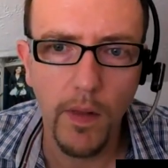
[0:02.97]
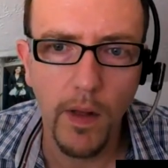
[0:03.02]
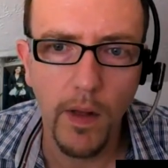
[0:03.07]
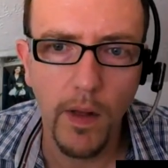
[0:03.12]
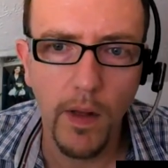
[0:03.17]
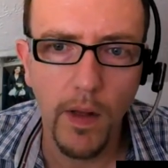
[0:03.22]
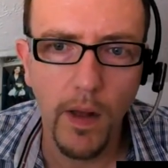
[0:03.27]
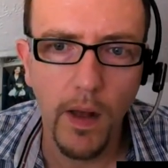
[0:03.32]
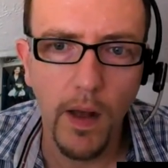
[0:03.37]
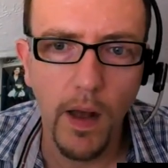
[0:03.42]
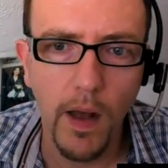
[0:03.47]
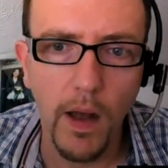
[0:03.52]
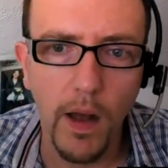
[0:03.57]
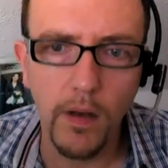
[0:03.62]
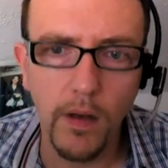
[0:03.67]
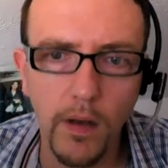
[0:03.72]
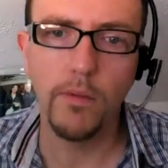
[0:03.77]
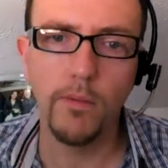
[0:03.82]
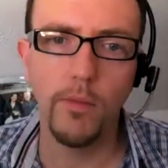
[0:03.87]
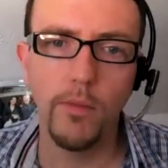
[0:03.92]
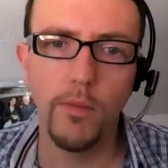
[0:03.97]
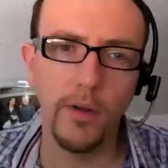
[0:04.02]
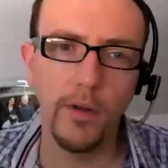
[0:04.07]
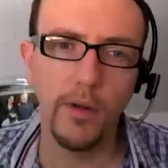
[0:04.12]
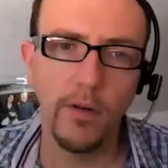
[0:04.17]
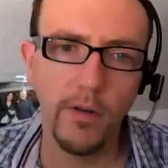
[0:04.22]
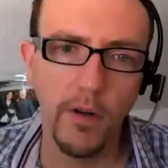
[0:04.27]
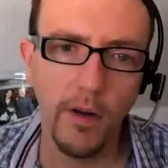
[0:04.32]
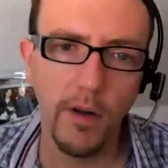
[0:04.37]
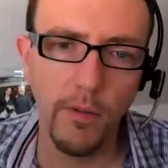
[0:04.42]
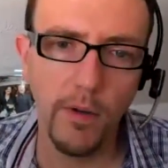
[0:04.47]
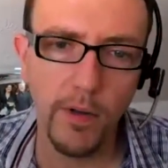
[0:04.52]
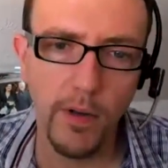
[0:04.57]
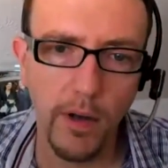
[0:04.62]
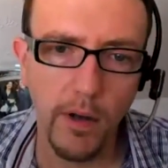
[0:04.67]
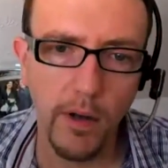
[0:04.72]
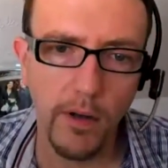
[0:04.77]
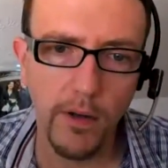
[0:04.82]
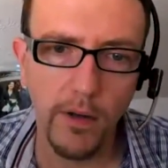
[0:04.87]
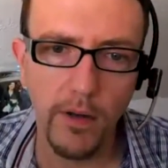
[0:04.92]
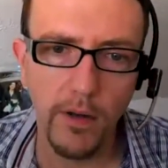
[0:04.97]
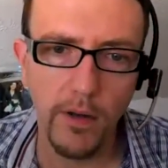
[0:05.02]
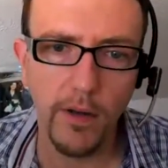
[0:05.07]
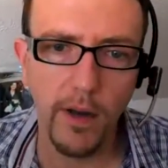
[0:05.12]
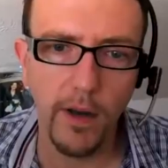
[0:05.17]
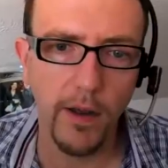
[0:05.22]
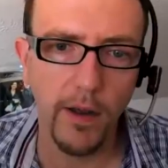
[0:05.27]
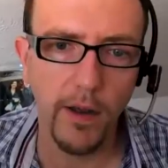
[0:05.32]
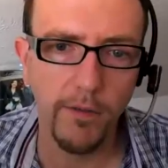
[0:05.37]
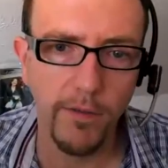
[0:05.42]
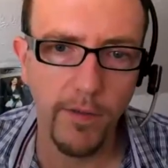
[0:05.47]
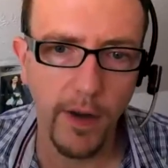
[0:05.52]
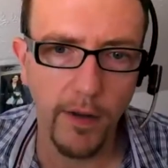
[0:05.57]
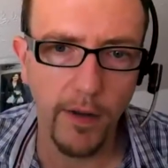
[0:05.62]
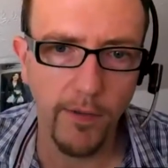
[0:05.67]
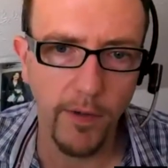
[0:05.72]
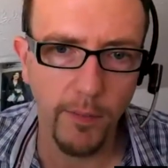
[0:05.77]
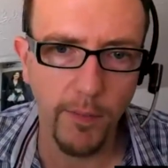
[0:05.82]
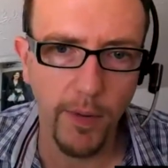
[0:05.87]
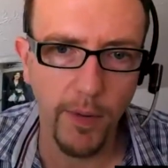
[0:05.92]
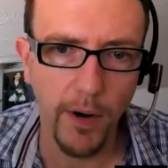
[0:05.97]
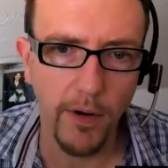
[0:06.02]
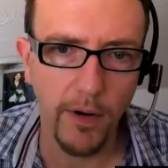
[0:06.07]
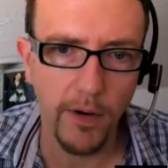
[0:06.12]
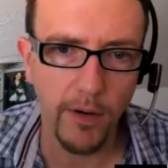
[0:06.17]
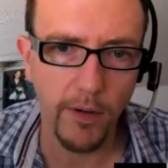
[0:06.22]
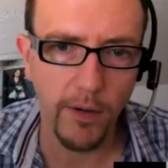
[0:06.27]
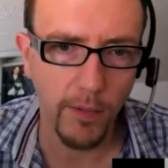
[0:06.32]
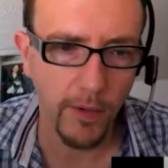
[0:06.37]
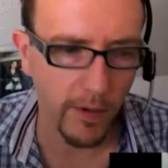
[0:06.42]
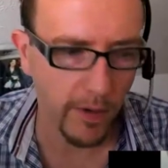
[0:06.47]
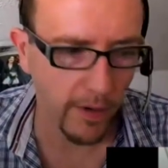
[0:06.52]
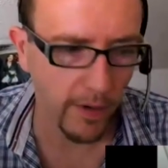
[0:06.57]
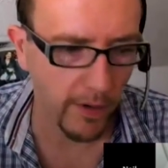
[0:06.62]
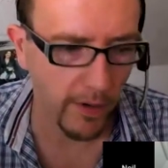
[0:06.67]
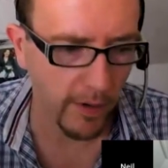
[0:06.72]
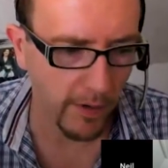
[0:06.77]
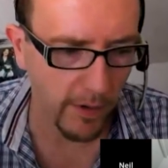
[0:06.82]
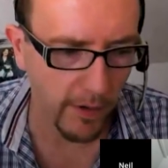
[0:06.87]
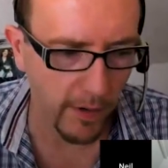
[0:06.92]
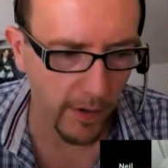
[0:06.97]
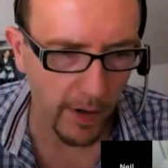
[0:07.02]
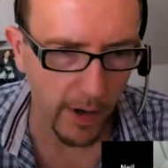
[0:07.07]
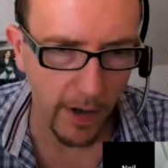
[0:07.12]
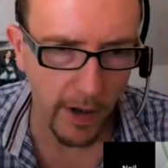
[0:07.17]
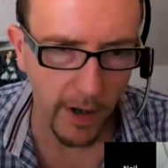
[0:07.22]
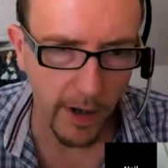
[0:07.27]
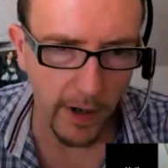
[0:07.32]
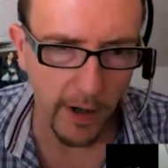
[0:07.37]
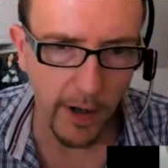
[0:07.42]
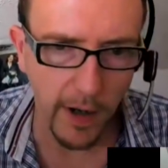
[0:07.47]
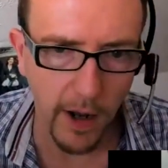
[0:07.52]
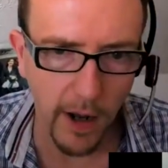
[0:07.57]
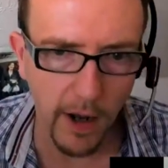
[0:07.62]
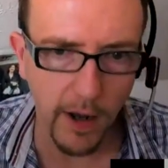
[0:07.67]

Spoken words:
Hello and welcome to AXSChat. We're delighted to have David Pérez with us today.